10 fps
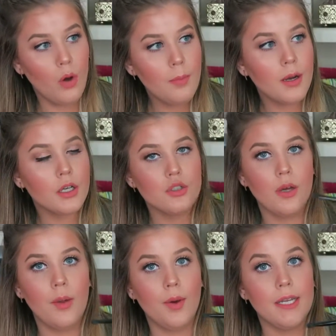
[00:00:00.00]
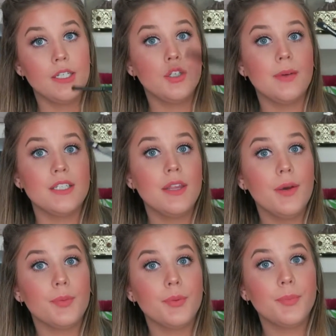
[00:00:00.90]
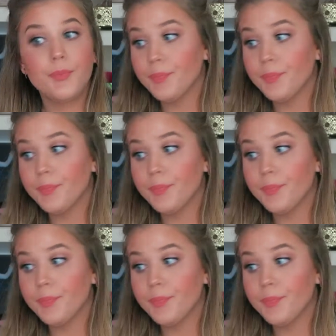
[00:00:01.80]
Walmart, so I wanted to mention those.